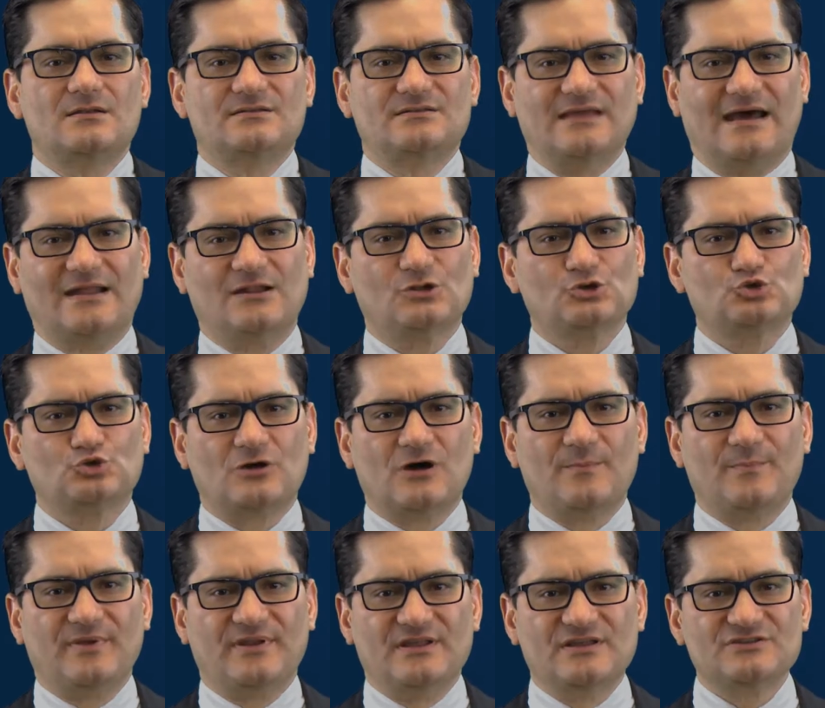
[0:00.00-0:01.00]
Donald
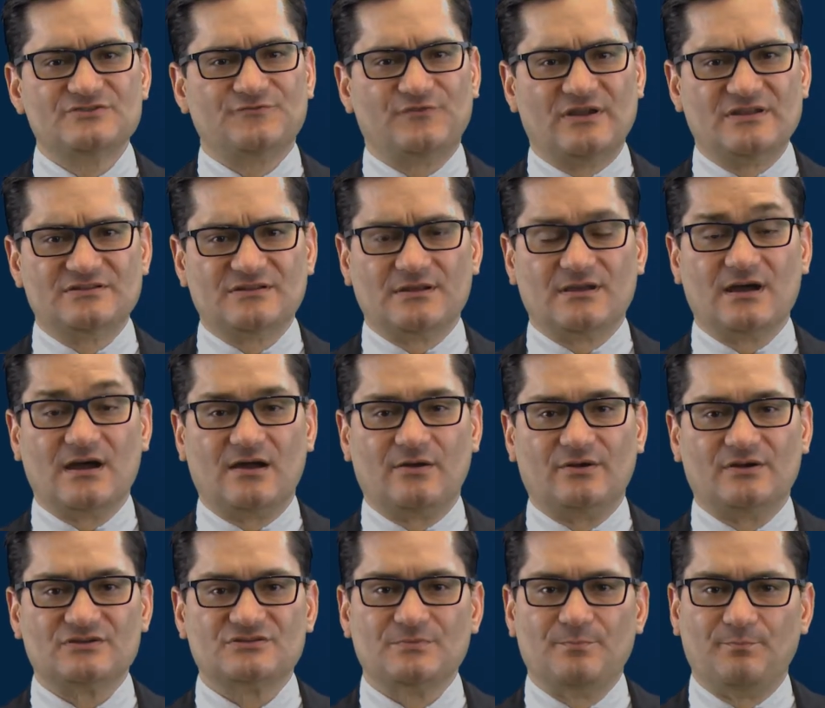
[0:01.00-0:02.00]
Trump and his friends in
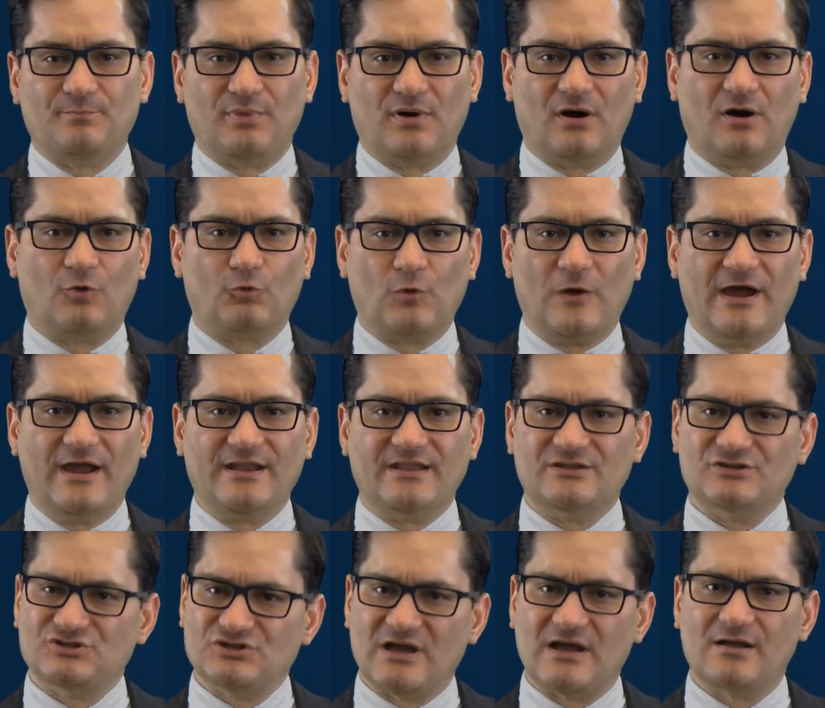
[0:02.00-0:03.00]
Congress, Paul Ryan
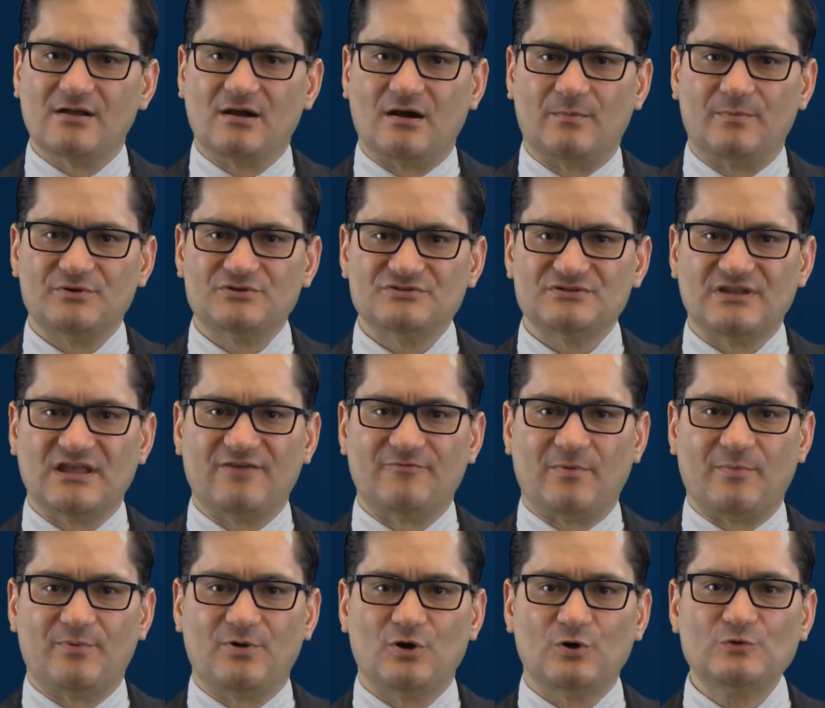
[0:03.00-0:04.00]
and John Culberson, have
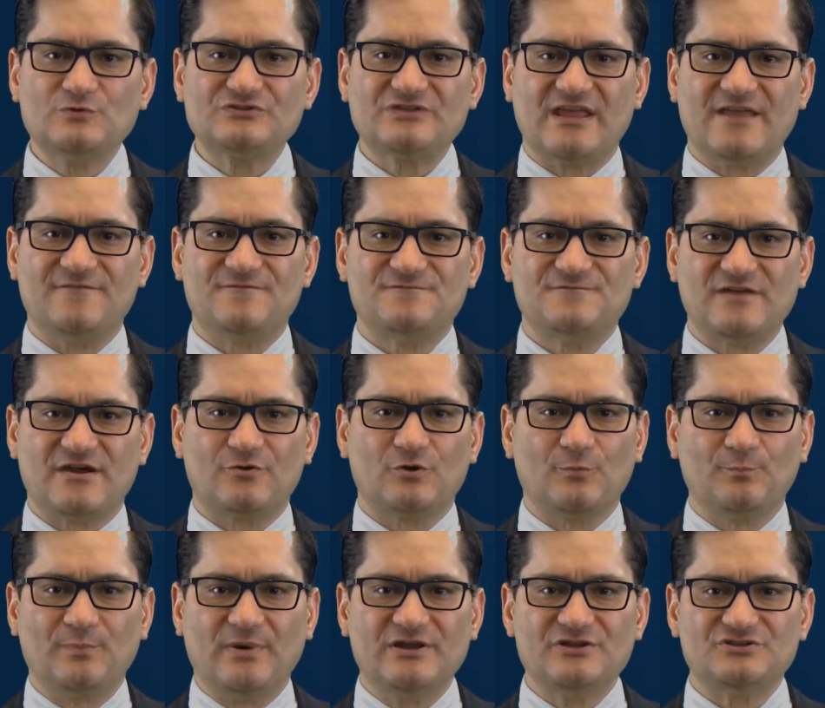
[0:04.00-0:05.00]
proposed a
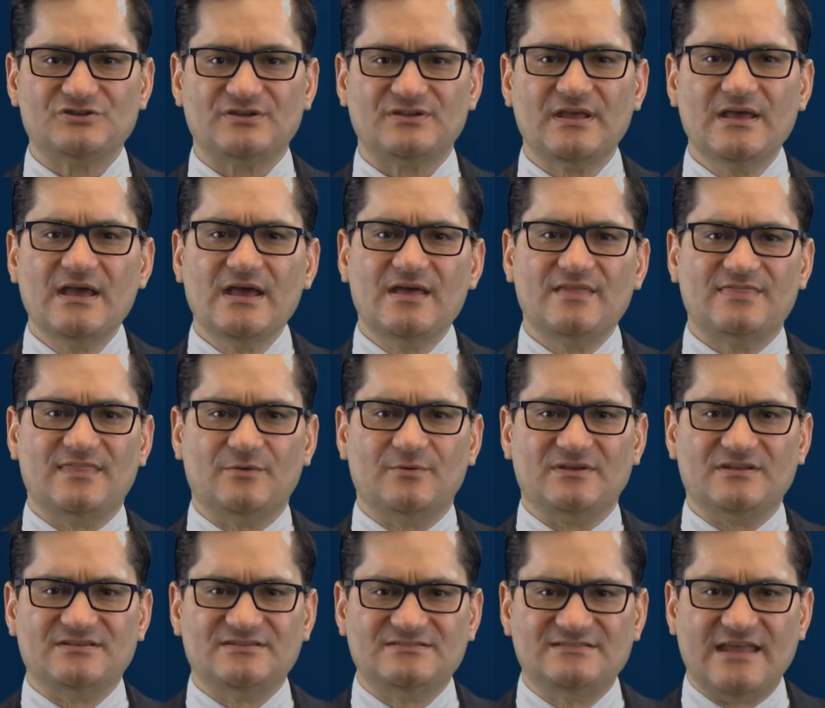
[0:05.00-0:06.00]
federal budget that
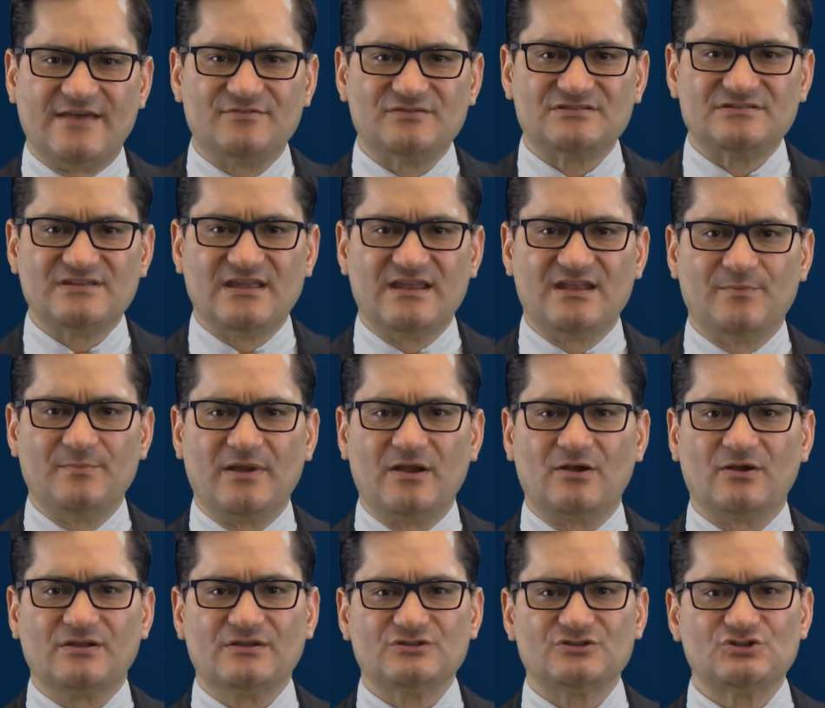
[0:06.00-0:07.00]
would devastate
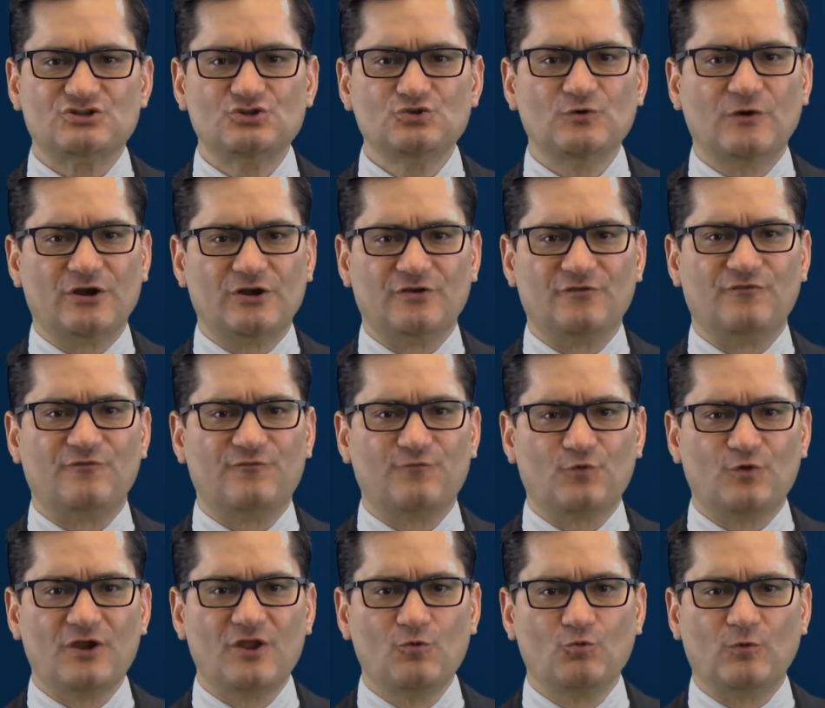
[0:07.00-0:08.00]
America's
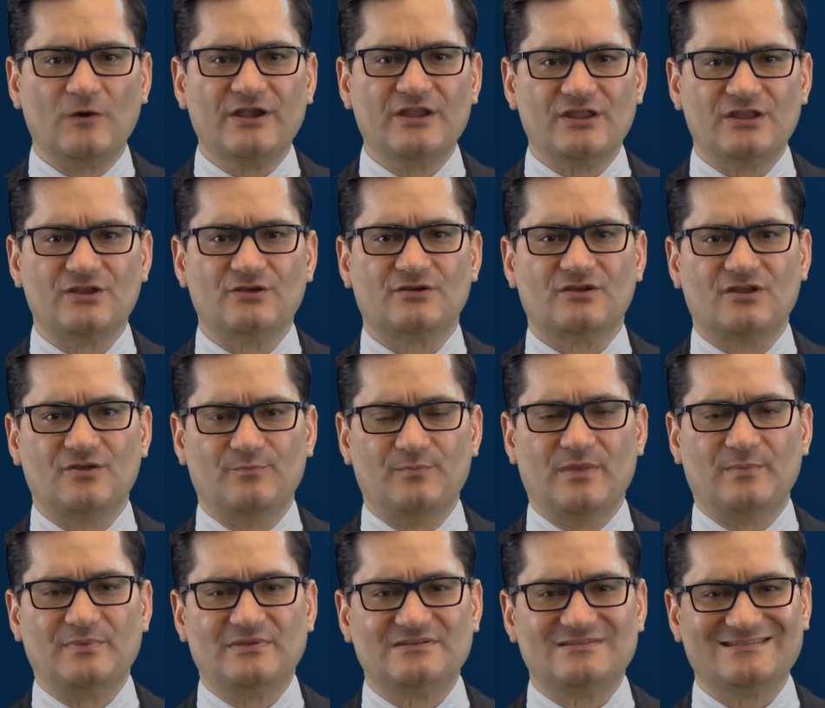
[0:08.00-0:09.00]
241-year
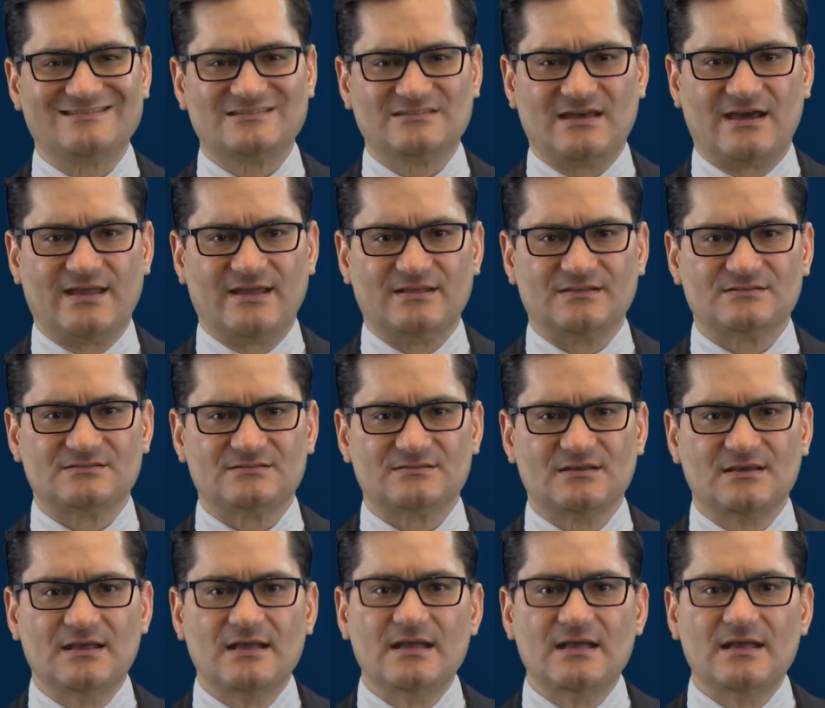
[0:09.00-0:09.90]
commitment to science.